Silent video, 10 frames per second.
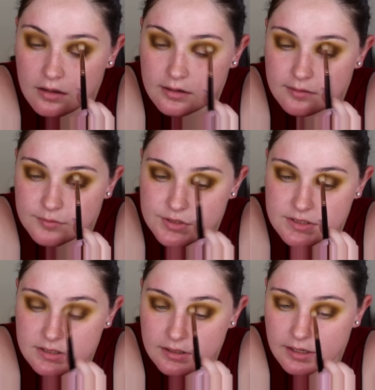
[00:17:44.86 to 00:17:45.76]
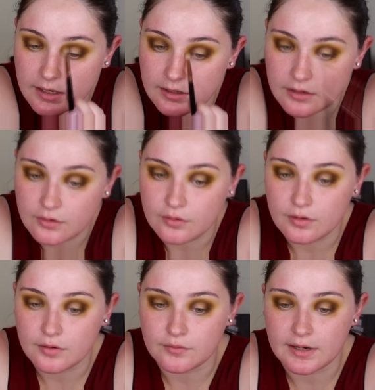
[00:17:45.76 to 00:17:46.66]
and I'm just gonna kind of
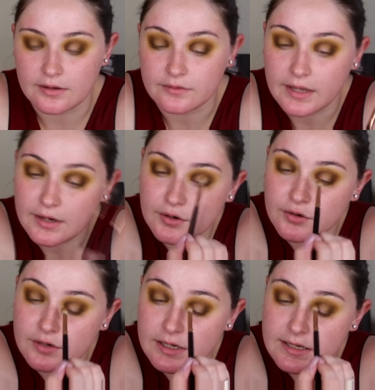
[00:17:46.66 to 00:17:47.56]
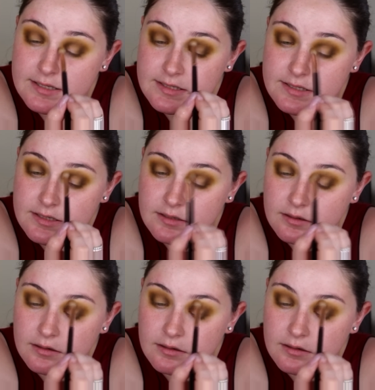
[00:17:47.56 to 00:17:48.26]
go around that crease